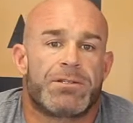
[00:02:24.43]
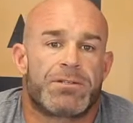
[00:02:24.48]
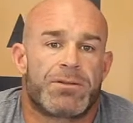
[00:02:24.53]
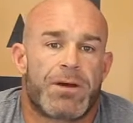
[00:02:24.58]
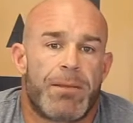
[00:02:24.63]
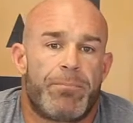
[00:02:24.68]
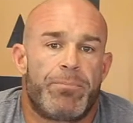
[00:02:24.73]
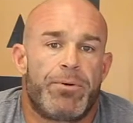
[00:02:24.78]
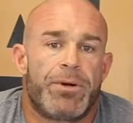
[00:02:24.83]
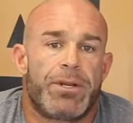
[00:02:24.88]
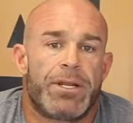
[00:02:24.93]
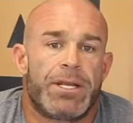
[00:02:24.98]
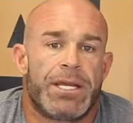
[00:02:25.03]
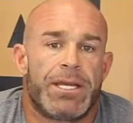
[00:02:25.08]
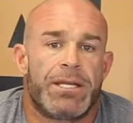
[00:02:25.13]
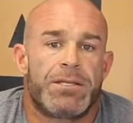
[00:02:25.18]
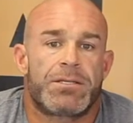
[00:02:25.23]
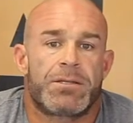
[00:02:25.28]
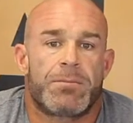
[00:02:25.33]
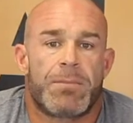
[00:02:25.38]
So I put it
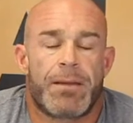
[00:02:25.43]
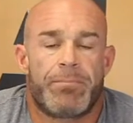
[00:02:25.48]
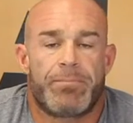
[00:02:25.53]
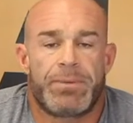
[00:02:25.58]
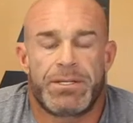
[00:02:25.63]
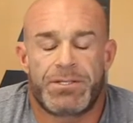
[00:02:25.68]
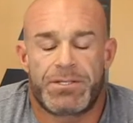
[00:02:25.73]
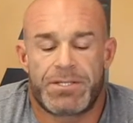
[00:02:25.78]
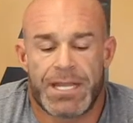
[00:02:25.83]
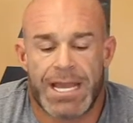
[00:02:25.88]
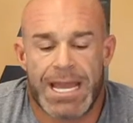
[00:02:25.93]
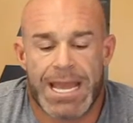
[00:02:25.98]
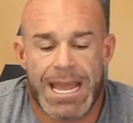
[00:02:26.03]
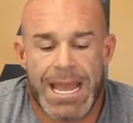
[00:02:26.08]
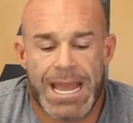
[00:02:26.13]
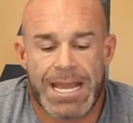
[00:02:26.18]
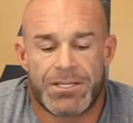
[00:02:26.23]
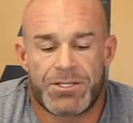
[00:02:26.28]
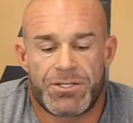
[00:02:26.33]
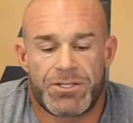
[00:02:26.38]
into my
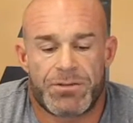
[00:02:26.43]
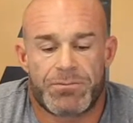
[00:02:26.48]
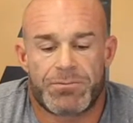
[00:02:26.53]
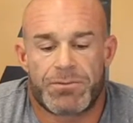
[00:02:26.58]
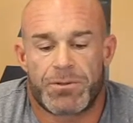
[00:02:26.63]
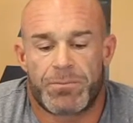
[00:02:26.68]
BCAAs.